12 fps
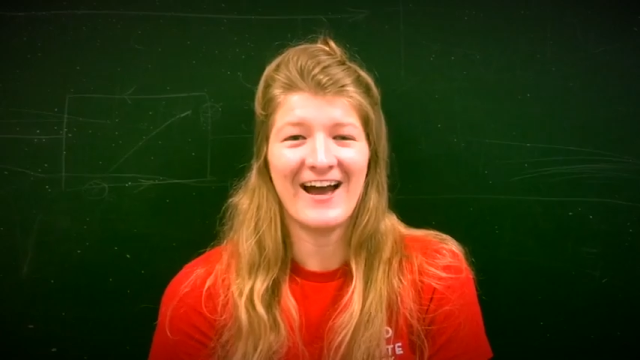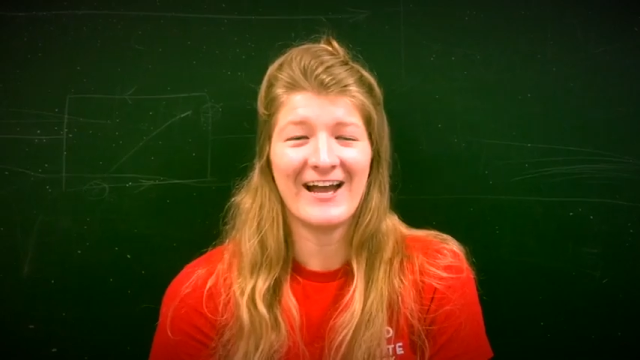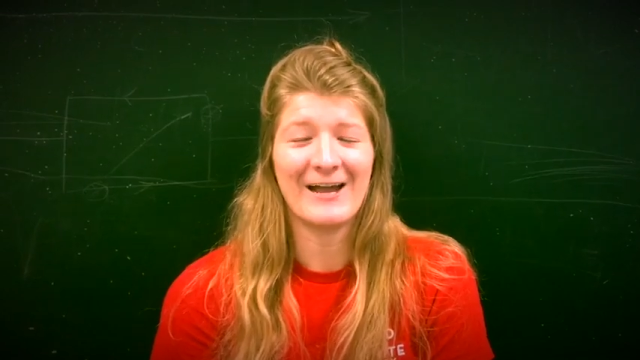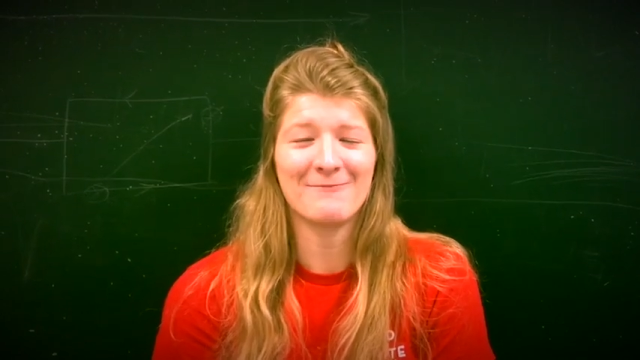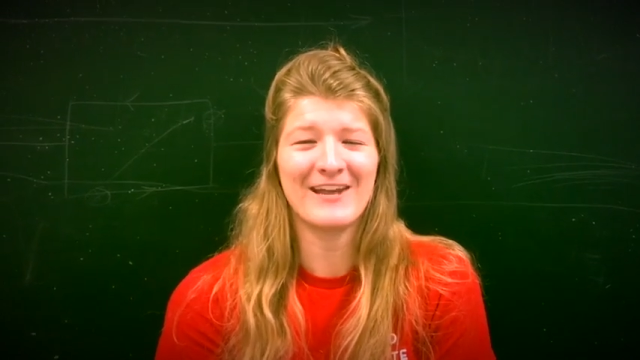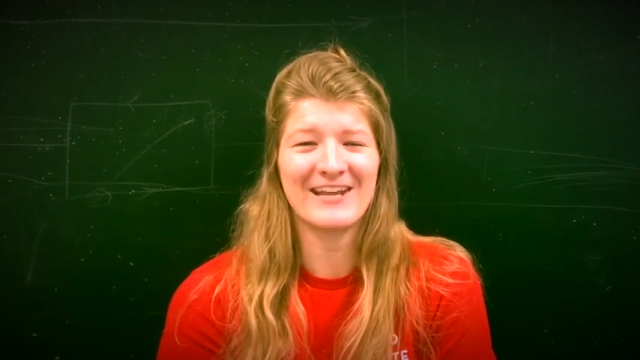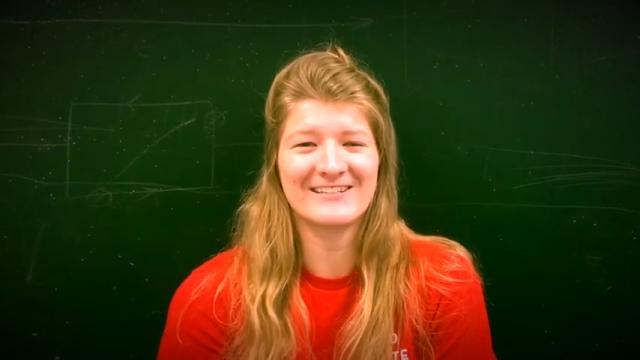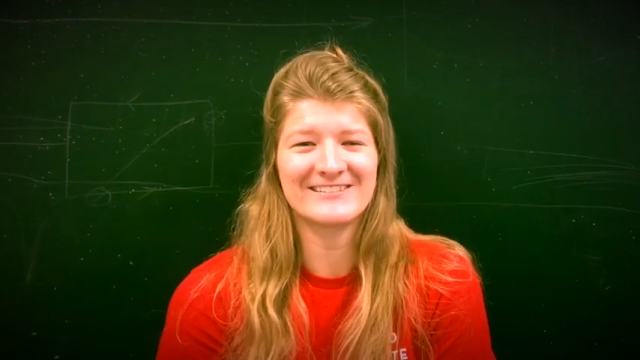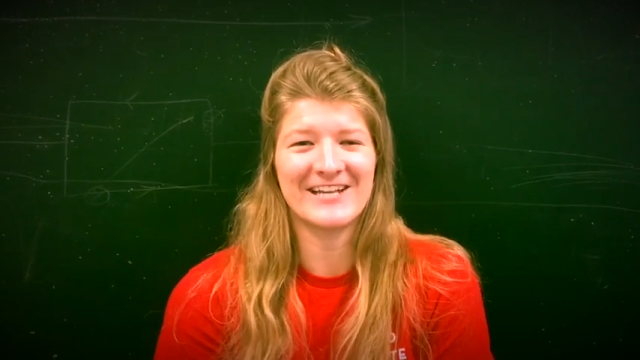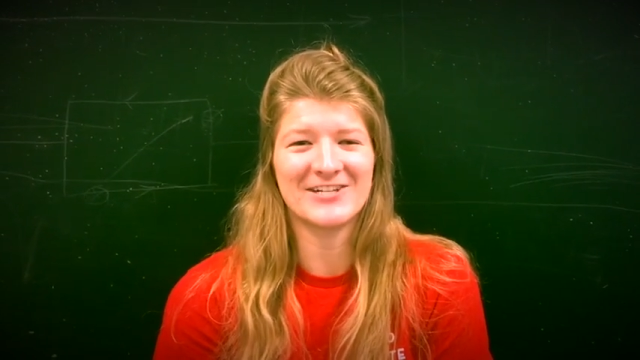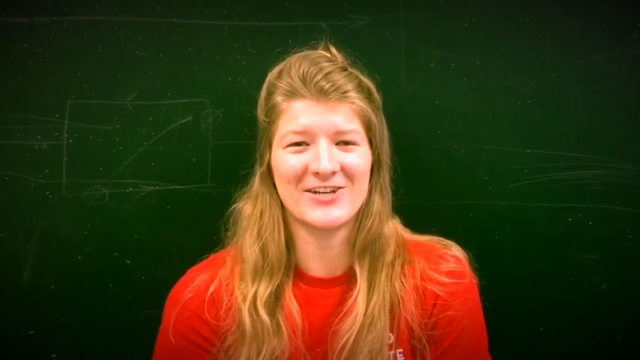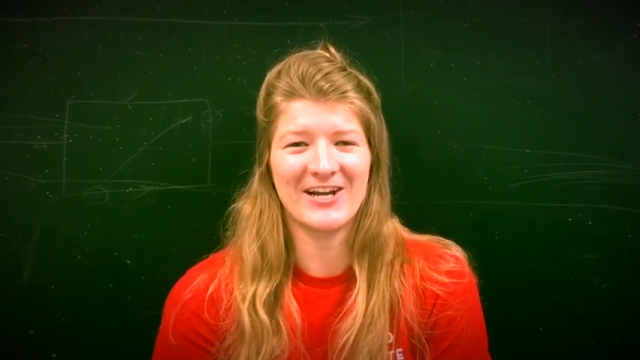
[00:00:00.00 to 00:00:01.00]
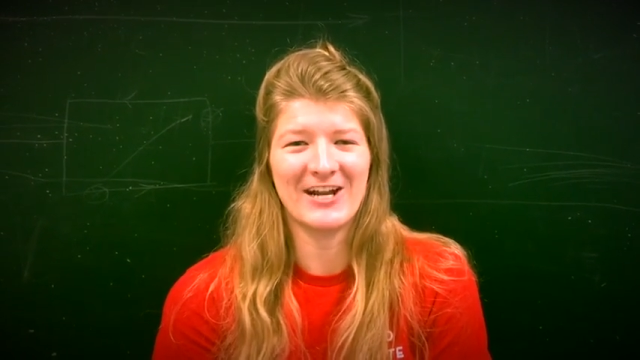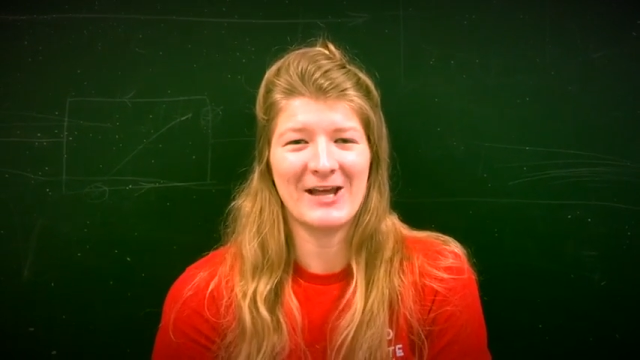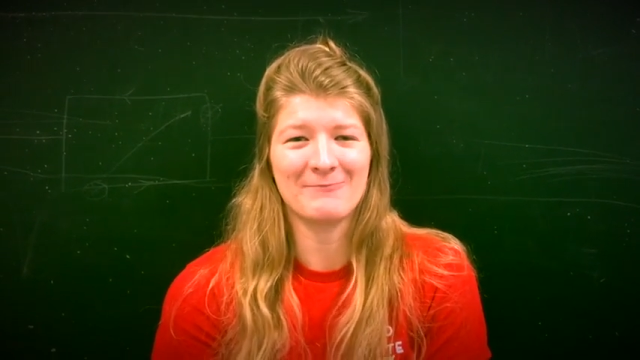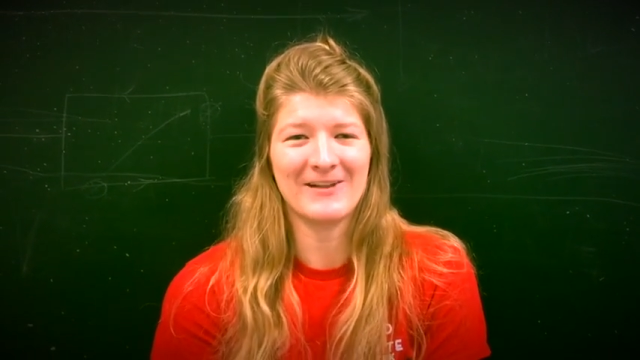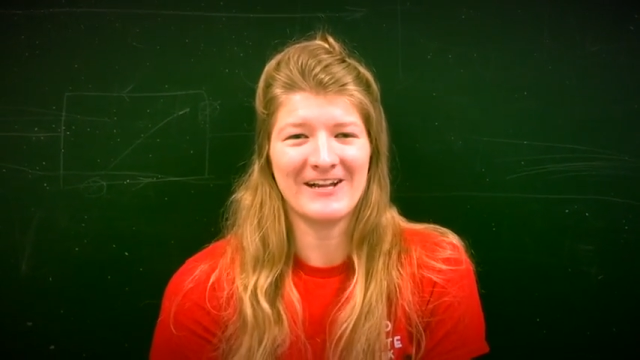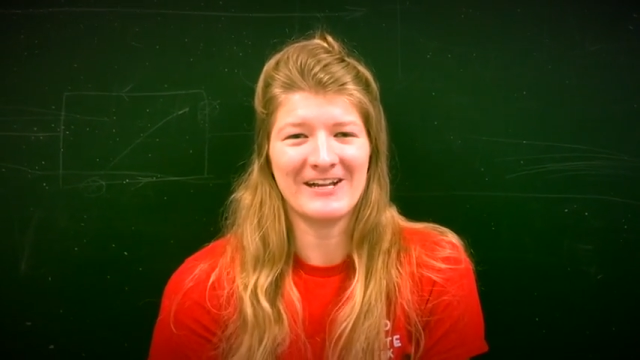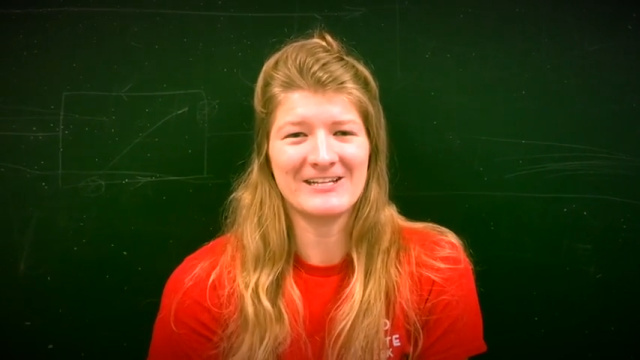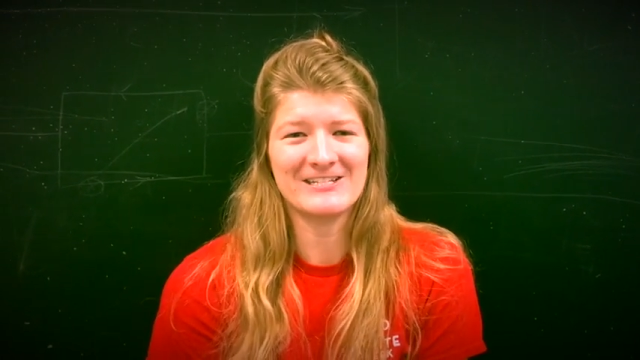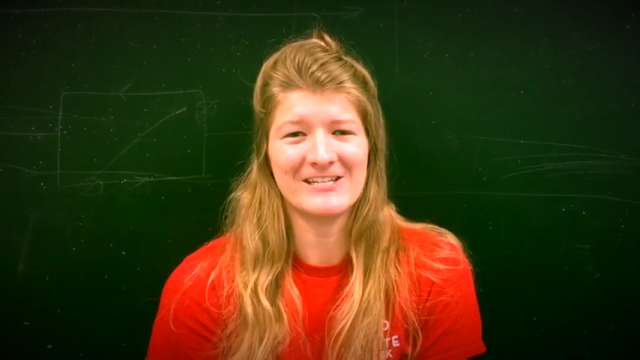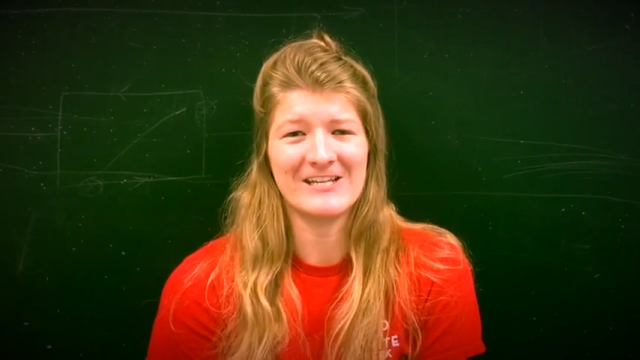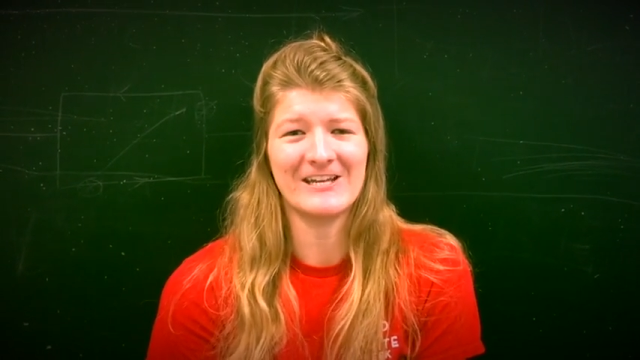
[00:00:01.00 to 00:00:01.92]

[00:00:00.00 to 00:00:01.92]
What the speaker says: Hi, I'm Megan Sandry, and I'm planning to